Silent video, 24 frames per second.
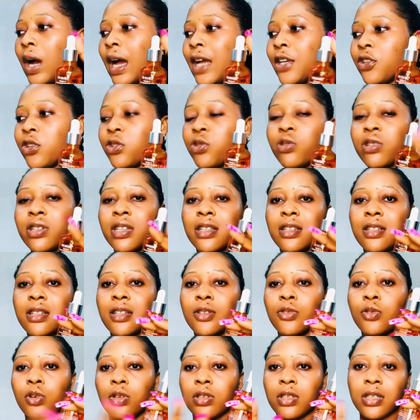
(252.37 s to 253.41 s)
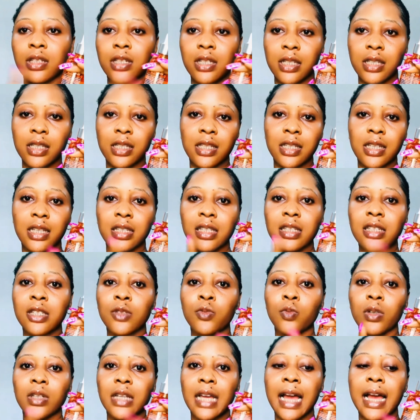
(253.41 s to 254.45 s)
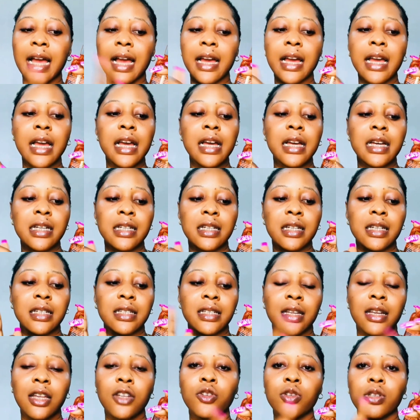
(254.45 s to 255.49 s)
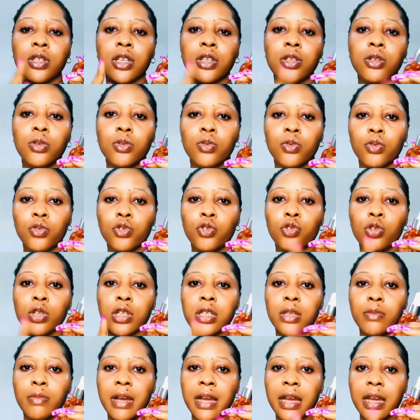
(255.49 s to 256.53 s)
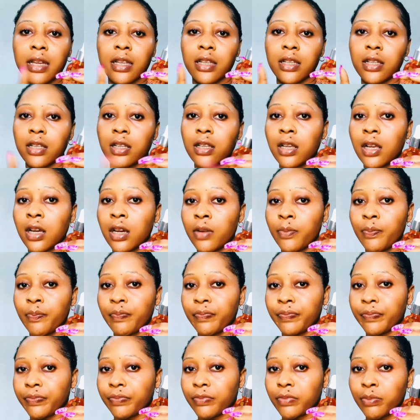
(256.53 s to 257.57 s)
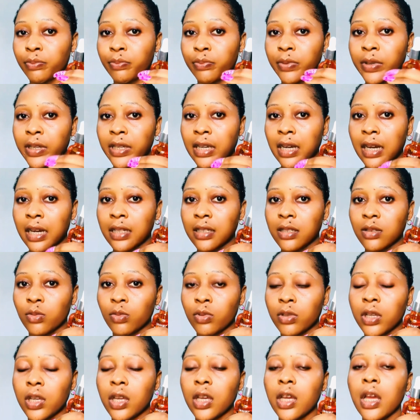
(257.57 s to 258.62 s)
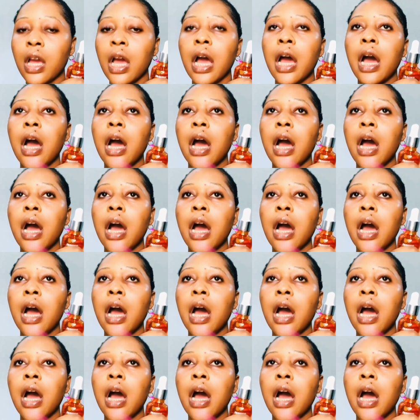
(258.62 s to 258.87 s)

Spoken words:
I just recently got this. Yes, this is what I started using to treat my breakouts, okay?